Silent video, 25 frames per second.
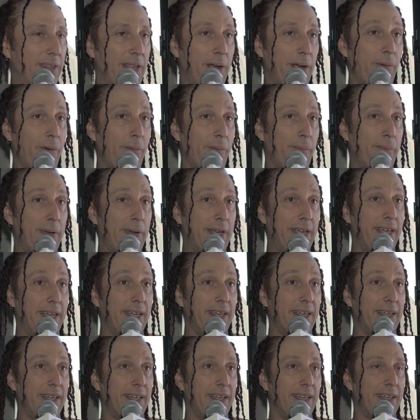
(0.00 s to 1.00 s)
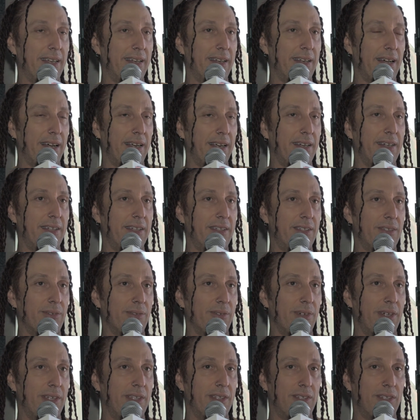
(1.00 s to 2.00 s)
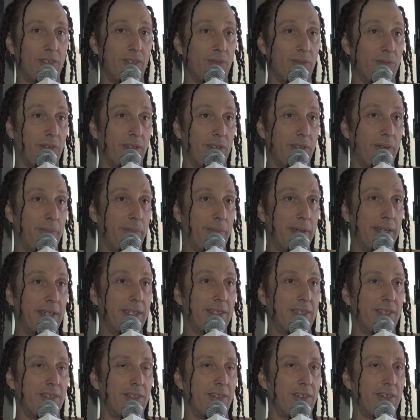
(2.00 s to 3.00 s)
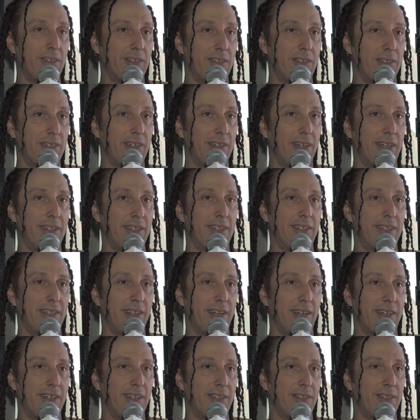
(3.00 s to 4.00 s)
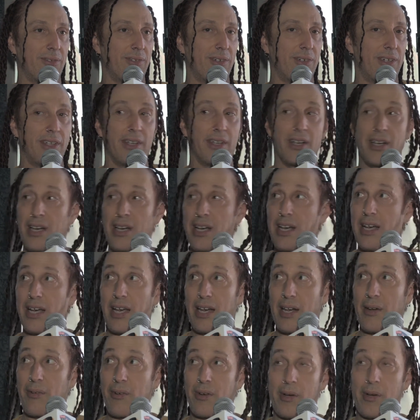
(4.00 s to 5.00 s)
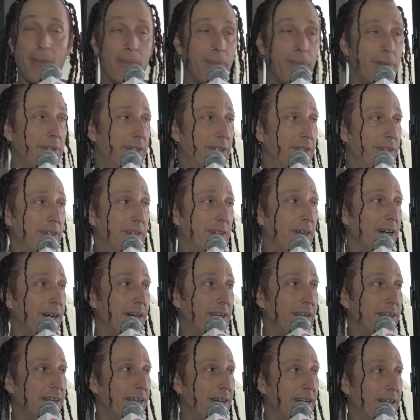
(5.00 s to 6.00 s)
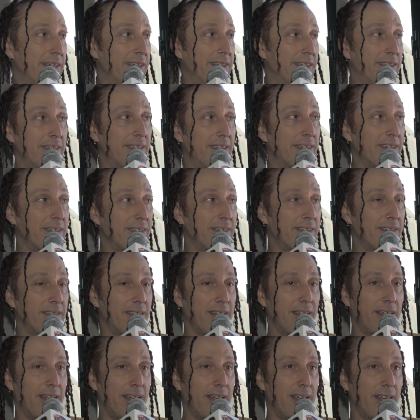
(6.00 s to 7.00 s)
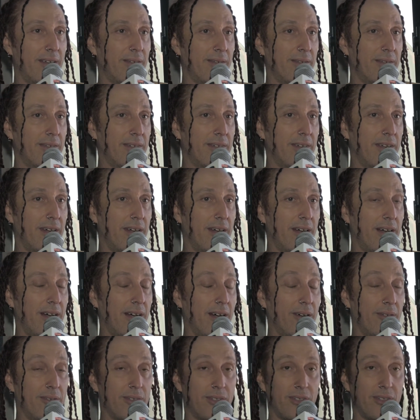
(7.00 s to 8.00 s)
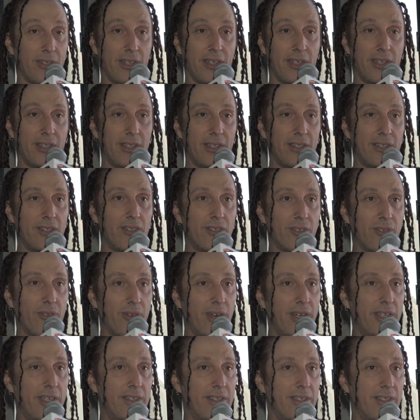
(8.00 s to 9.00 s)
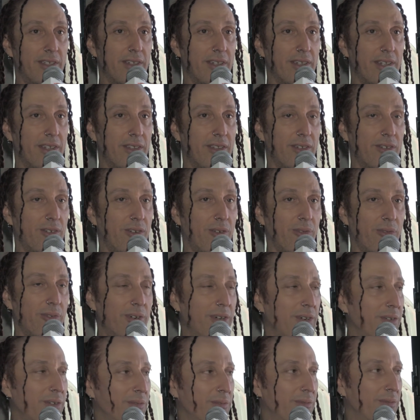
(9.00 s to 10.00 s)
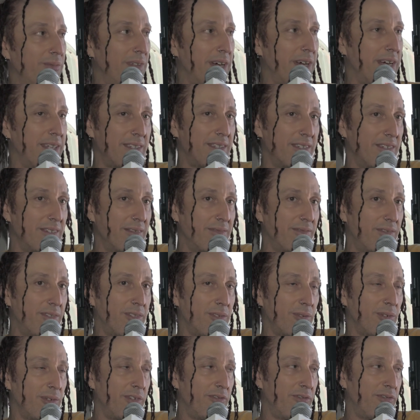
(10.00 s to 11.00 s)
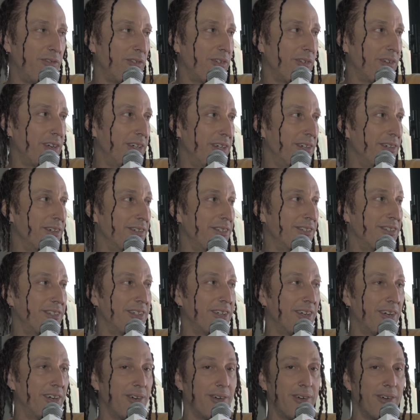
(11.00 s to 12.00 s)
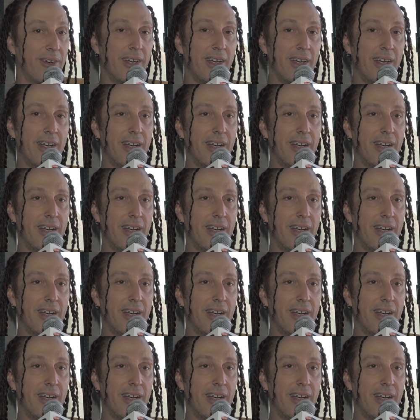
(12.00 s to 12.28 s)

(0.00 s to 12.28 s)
mean, they were big in 93. This is one of the biggest songs in 1993, and they were completely gone in 96. Yeah. And I was like, this is crazy. Like their career lasted three, four years, yeah. you know,